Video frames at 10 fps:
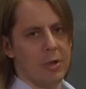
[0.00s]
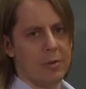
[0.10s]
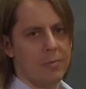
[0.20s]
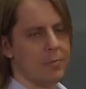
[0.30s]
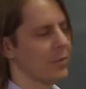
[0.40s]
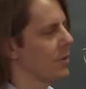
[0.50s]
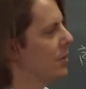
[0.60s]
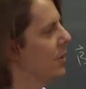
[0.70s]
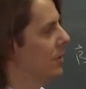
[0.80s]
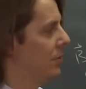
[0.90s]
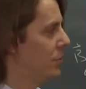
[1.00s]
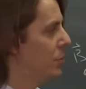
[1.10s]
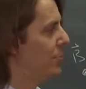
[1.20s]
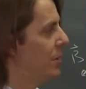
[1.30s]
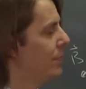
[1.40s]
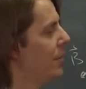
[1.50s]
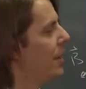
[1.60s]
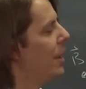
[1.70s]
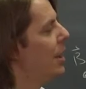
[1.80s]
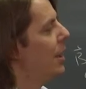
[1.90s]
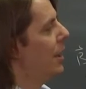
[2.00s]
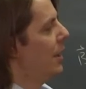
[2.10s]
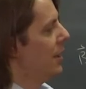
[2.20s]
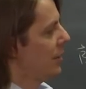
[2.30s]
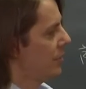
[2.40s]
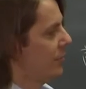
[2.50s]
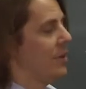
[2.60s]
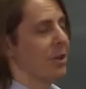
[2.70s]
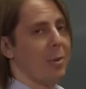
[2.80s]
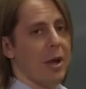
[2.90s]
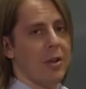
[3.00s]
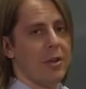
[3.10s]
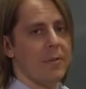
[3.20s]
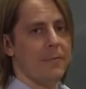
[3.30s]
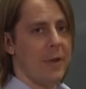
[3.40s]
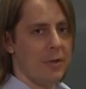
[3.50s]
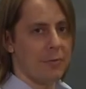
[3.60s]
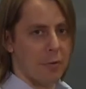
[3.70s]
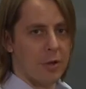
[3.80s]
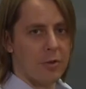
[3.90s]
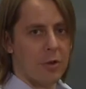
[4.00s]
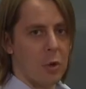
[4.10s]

plane, as they should be. Because if you think about the phase front,